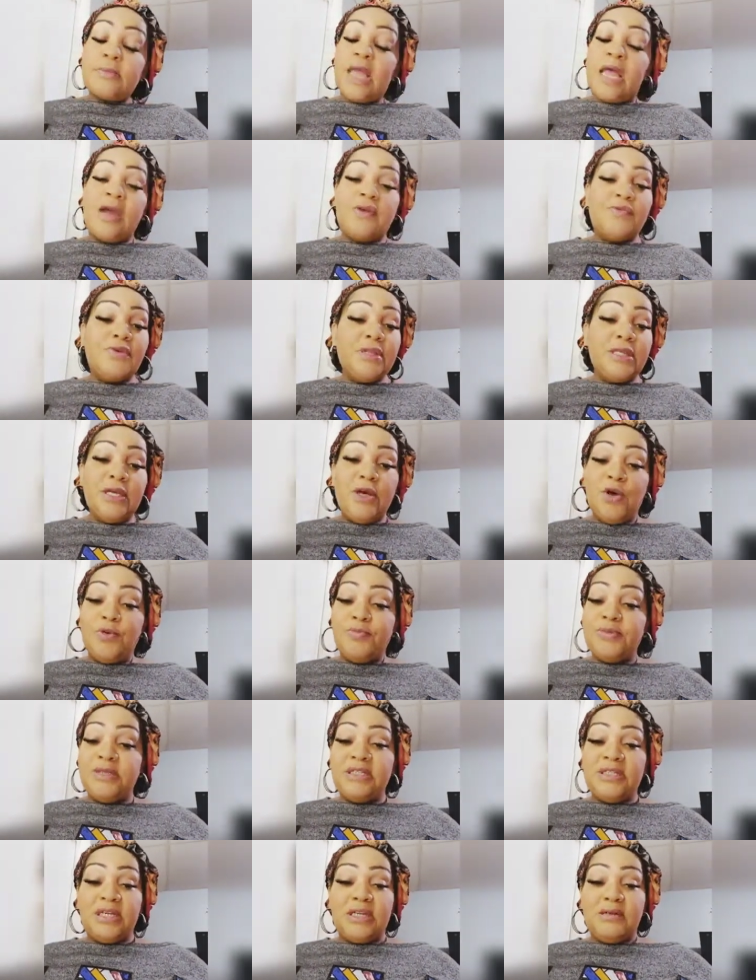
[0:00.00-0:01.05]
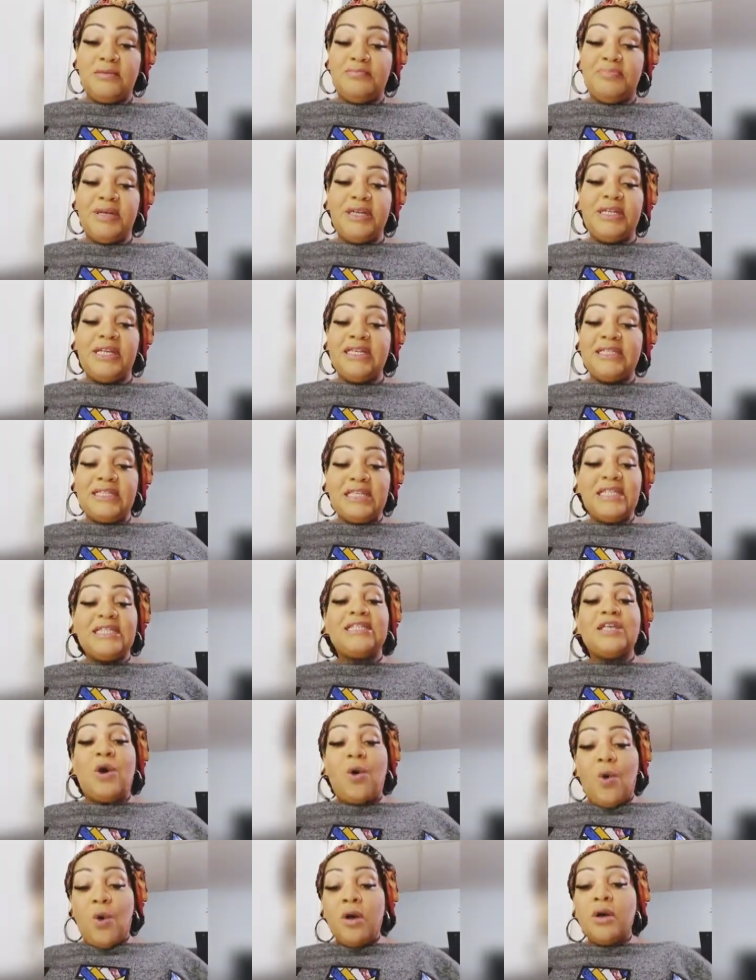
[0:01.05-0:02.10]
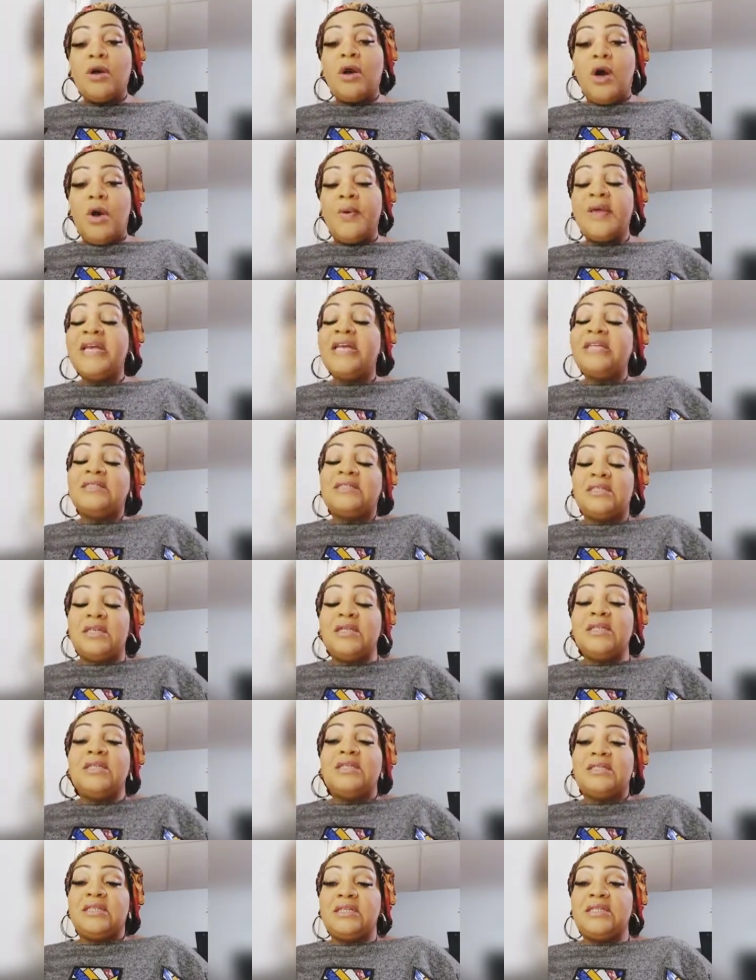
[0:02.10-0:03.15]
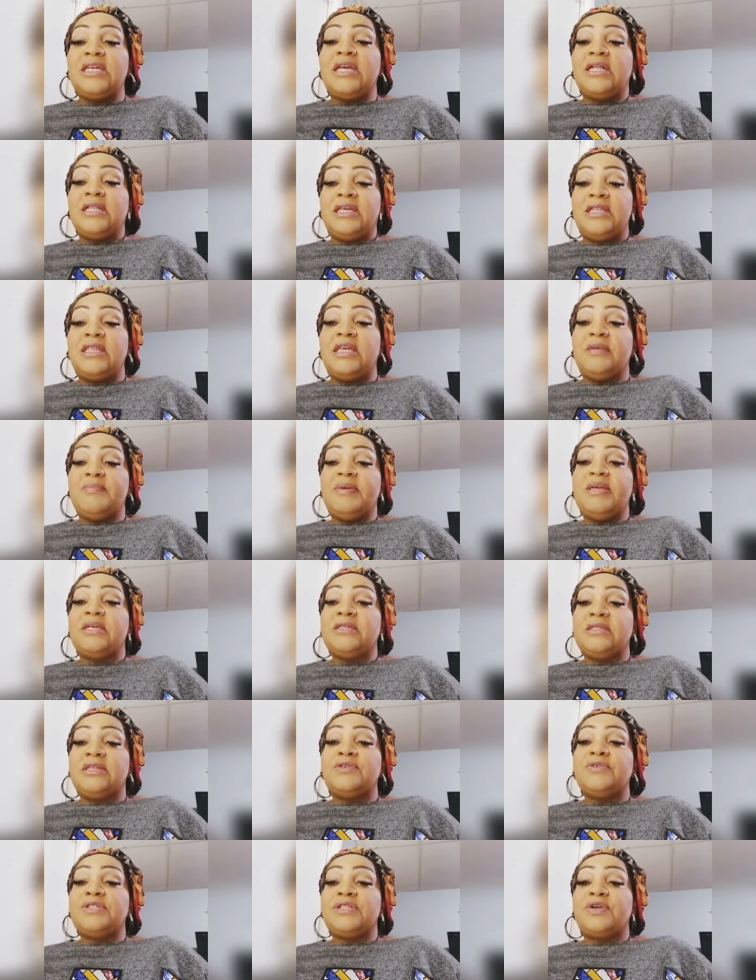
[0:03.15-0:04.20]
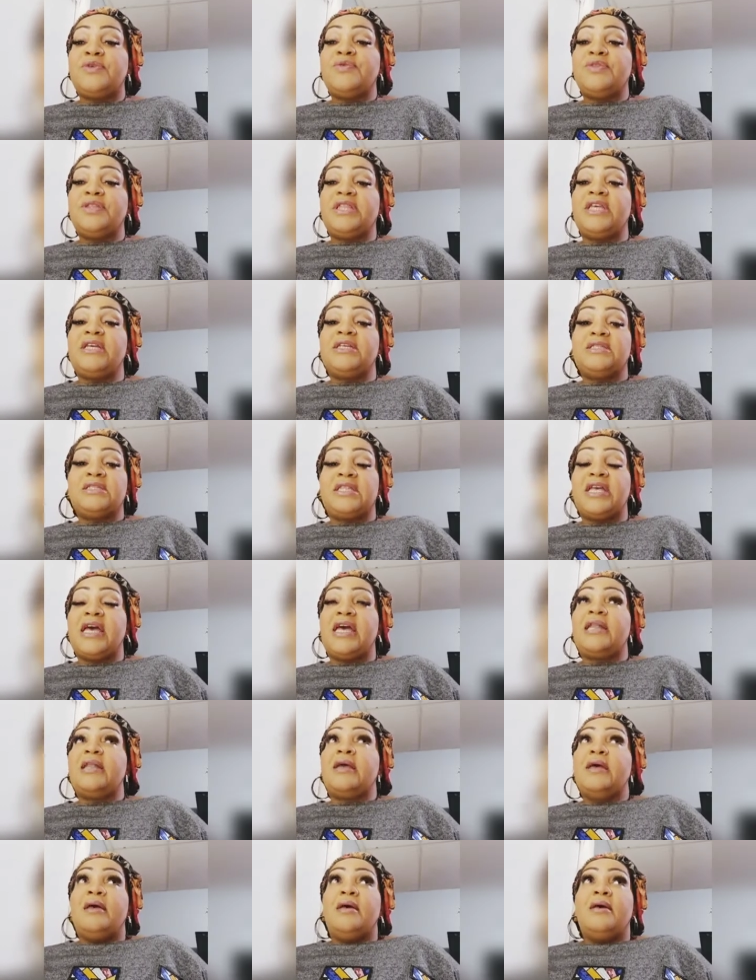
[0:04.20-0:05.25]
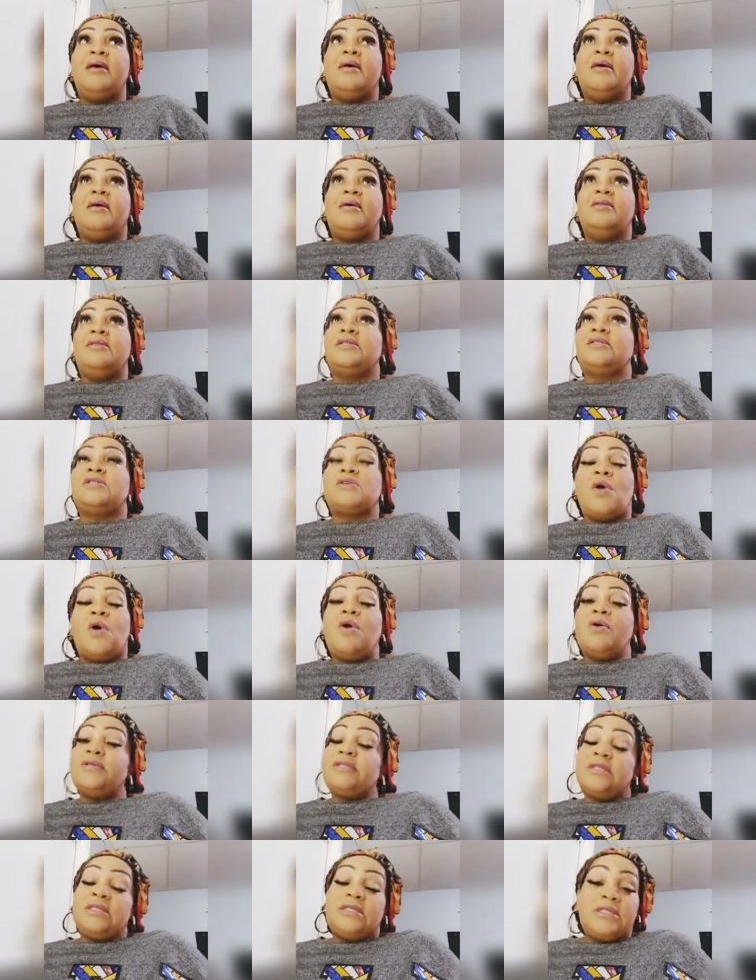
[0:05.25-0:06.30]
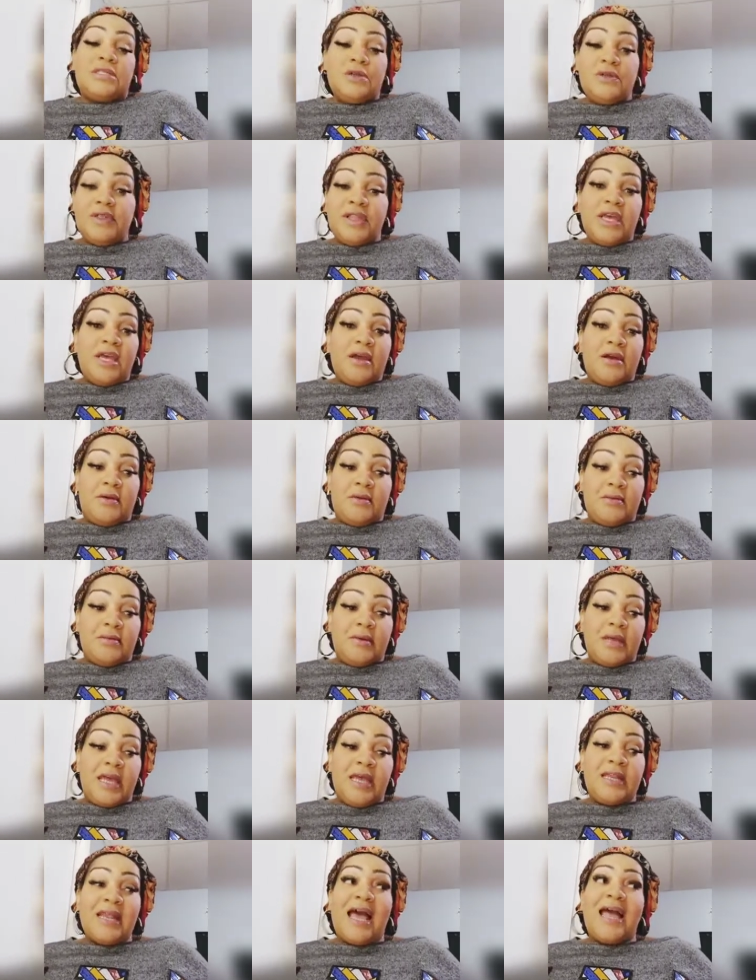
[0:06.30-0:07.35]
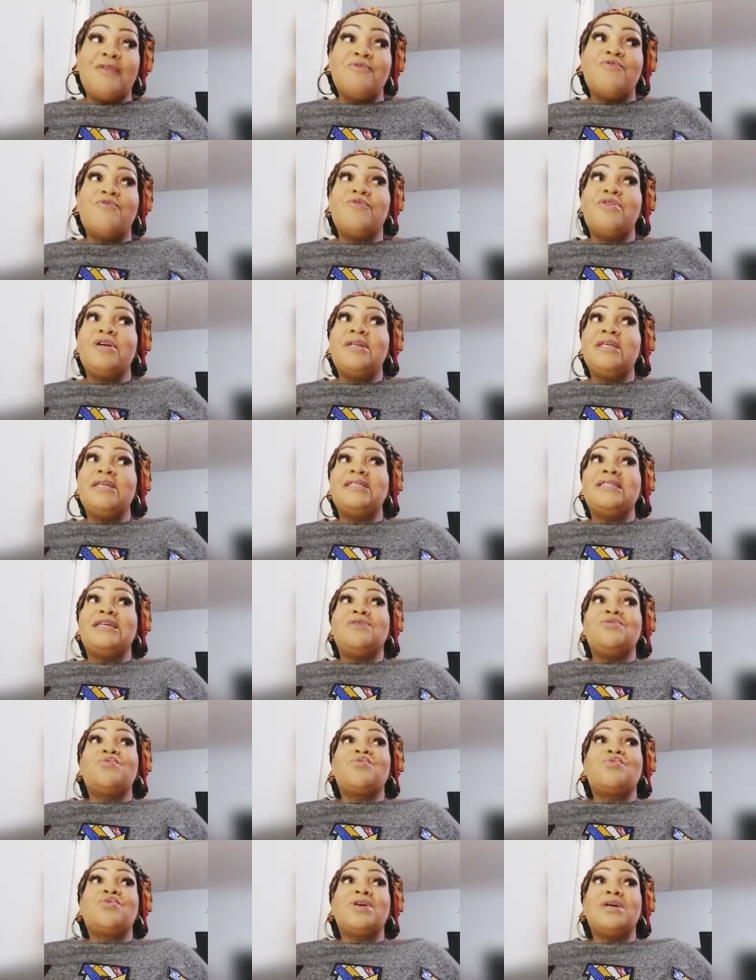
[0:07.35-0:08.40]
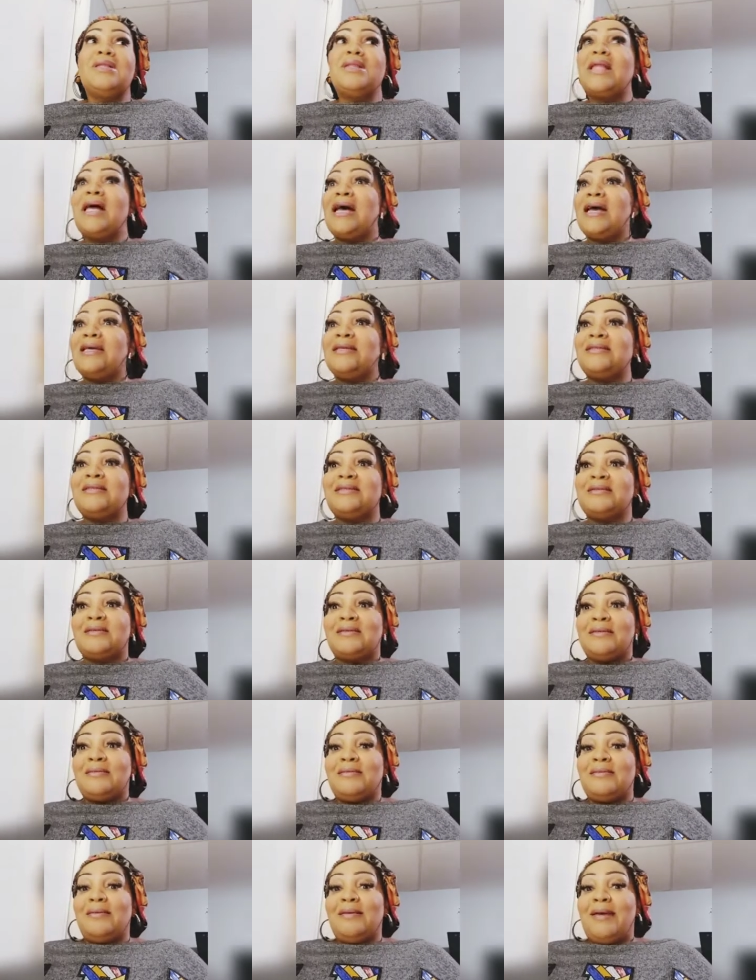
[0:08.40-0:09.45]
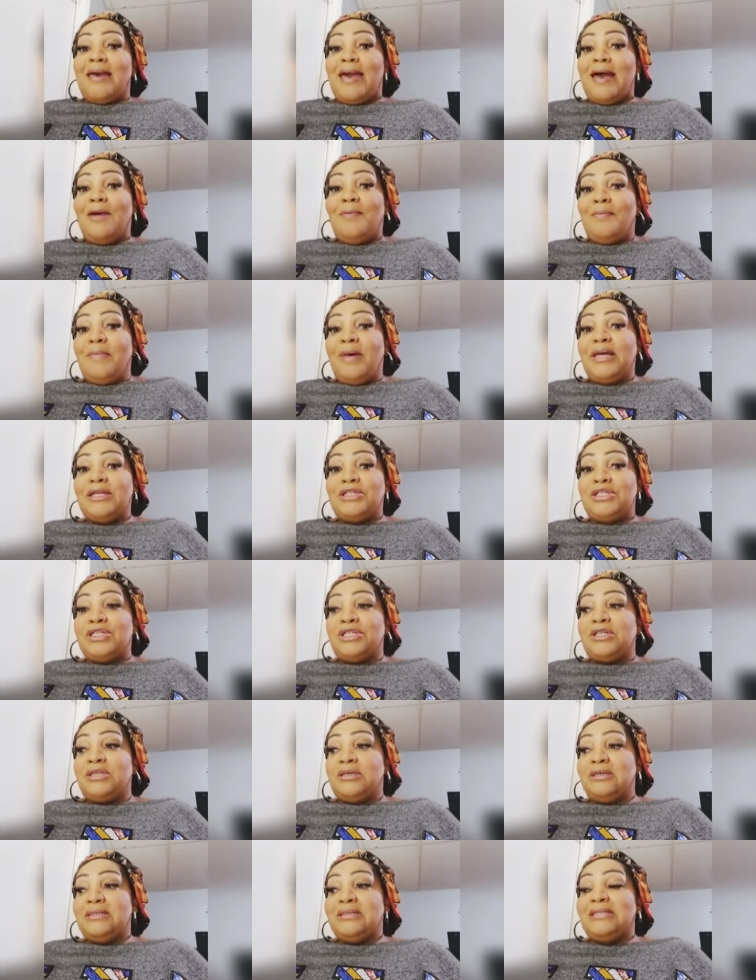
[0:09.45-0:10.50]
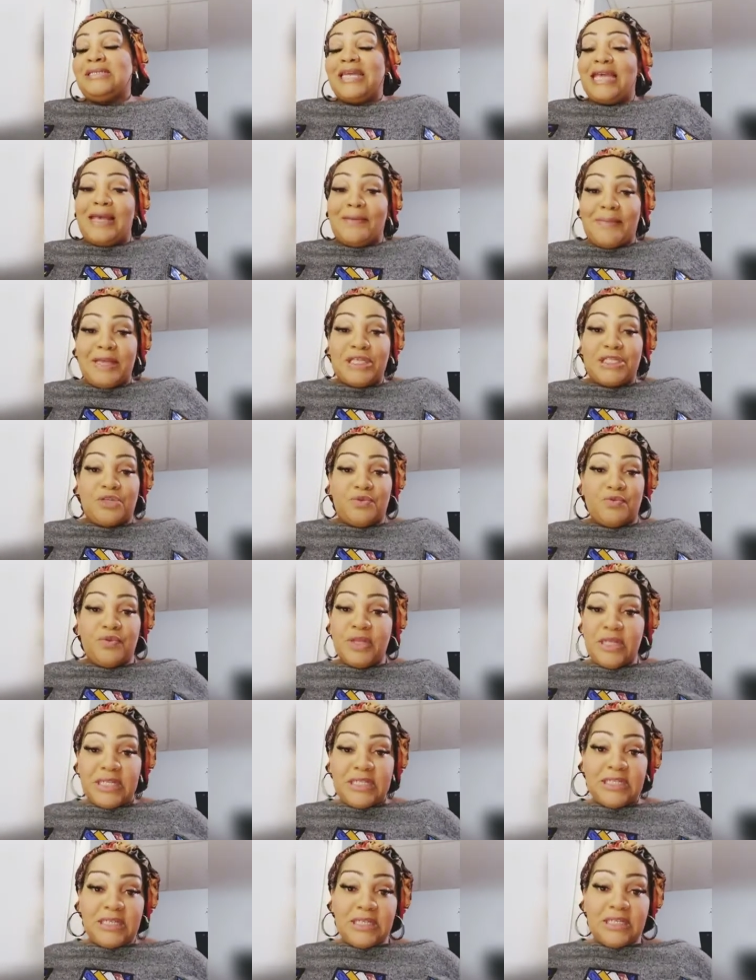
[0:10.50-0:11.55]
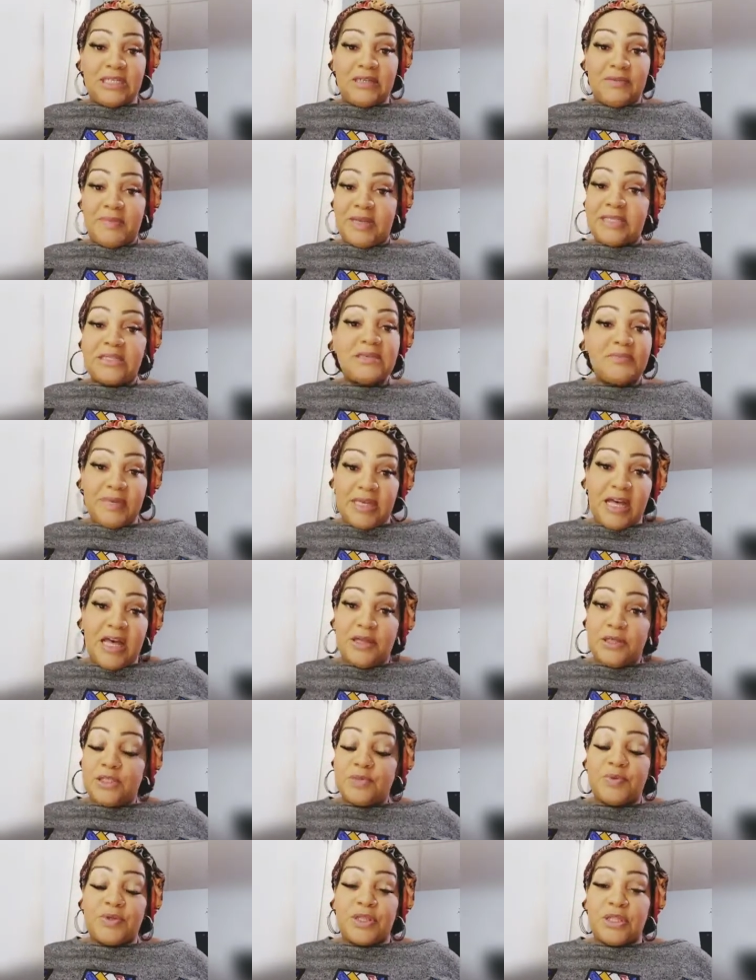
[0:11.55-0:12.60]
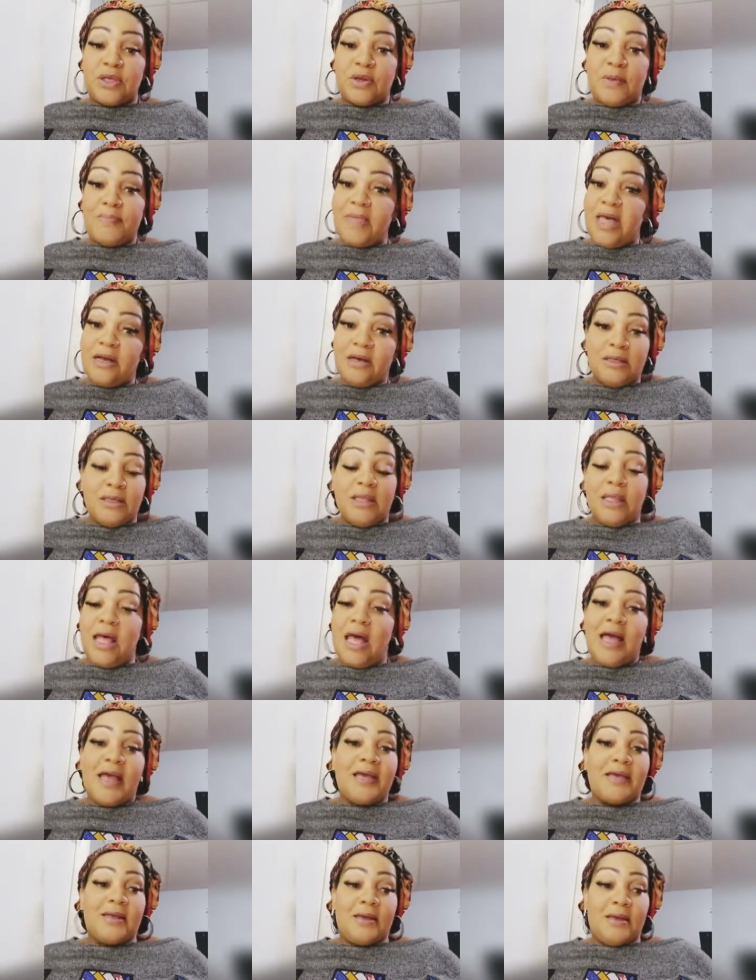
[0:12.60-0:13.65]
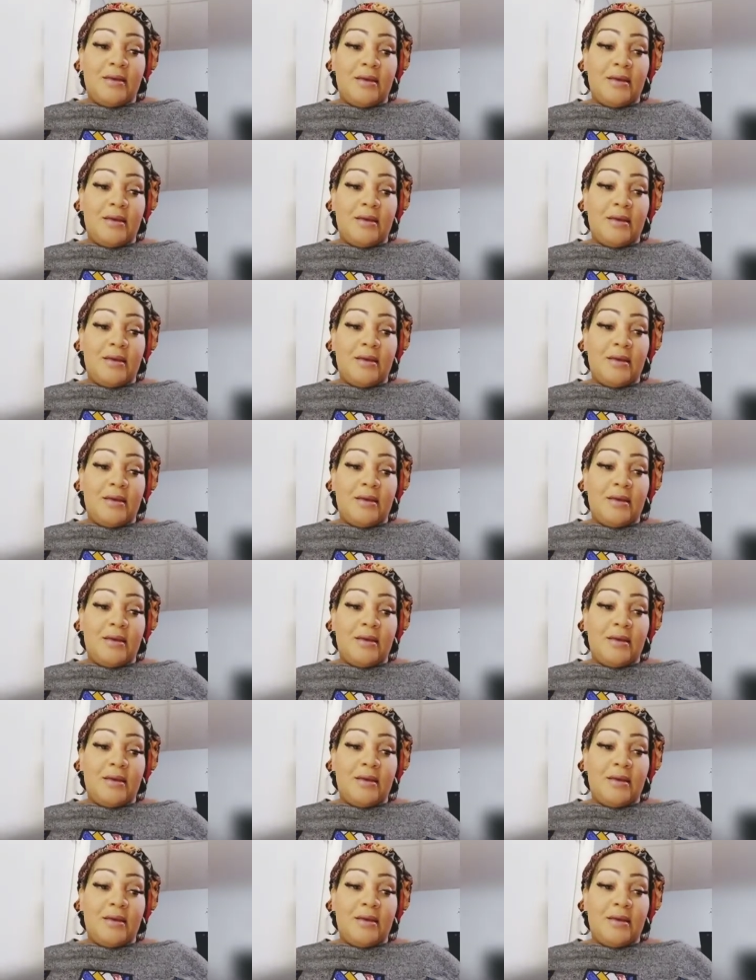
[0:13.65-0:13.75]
I really hope you didn't. But it's it's an ongoing, it still is a daily thing because there are certain things that the scars are still there. And I really didn't realize how much damage it really did to me, to be honest with you. I'm not going to lie.